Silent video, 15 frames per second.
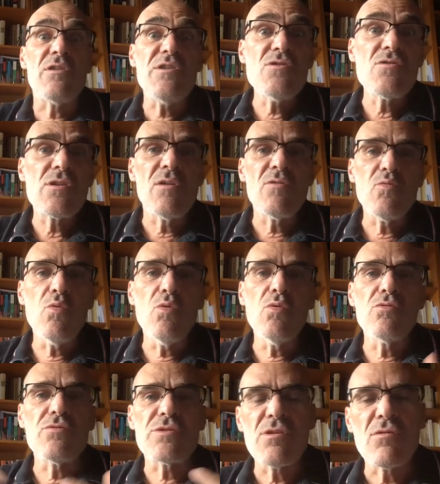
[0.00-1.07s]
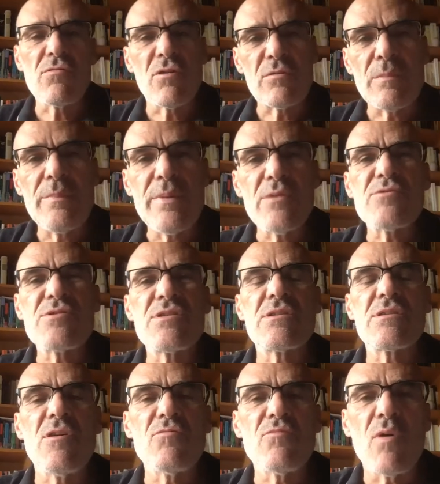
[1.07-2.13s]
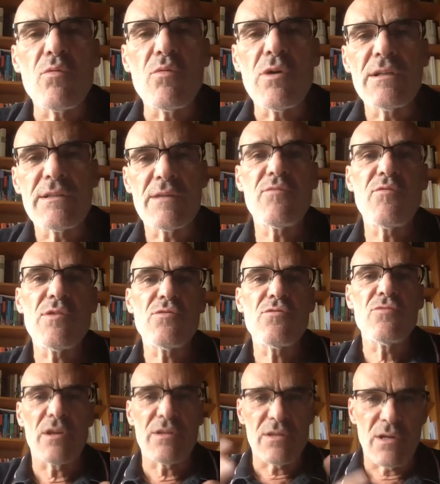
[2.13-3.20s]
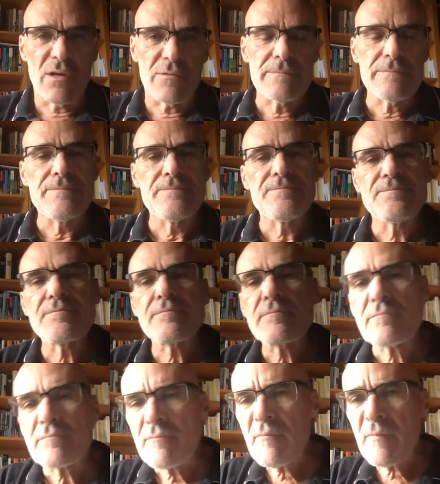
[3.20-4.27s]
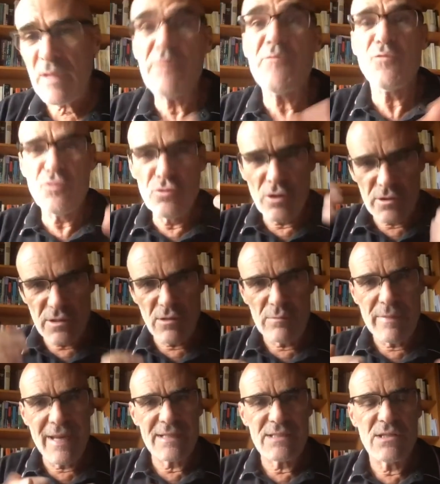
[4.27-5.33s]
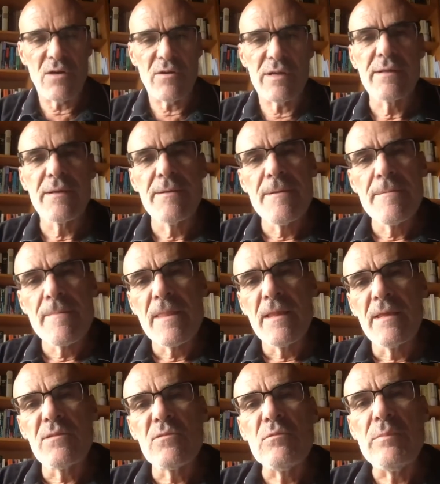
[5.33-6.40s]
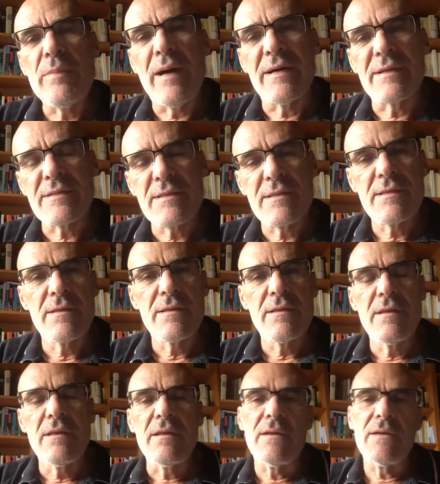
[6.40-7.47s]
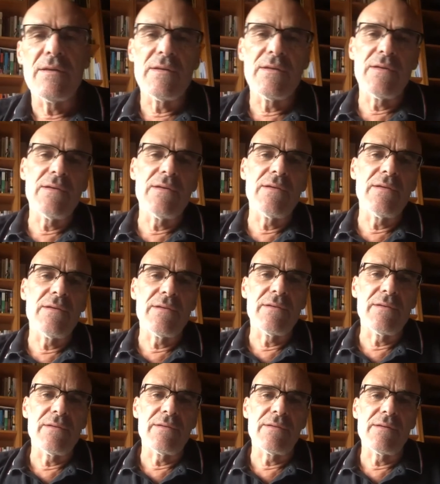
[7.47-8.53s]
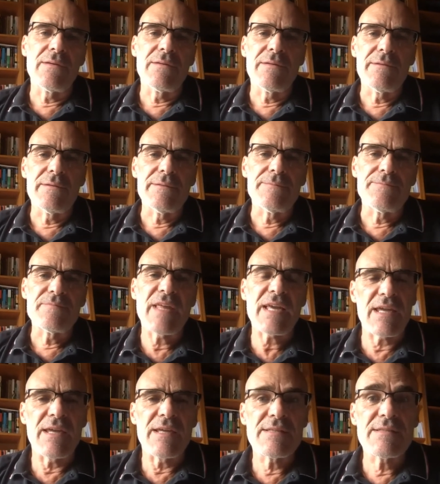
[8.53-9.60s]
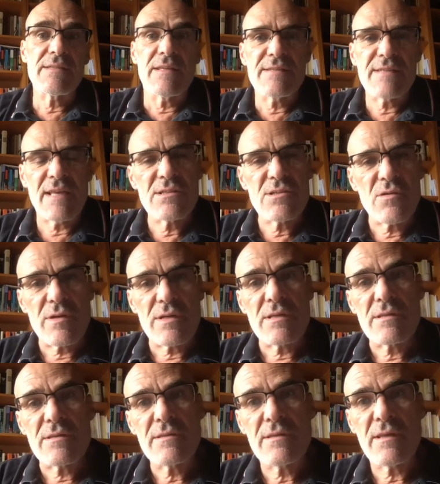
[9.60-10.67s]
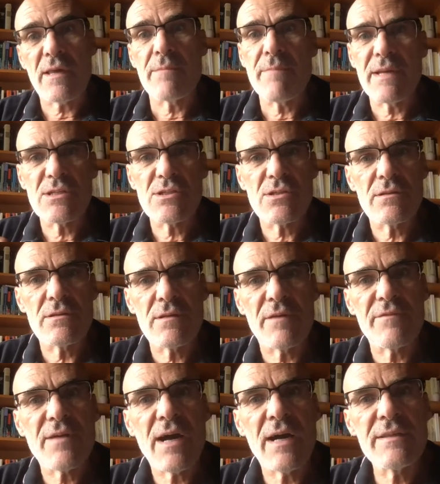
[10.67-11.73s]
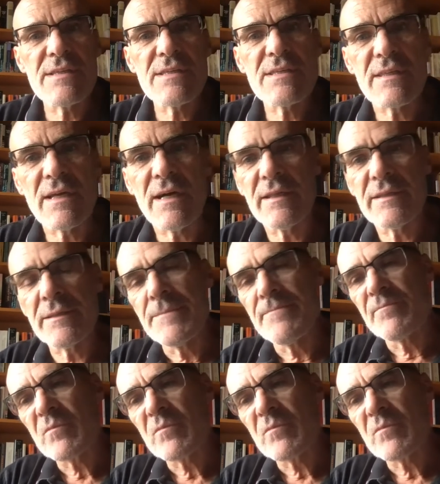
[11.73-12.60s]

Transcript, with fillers: new Cold War, the so-called post-Cold War world, if we do not know, if we do not go back, sorry, to past uh, decades and centuries. I mentioned Afghanistan,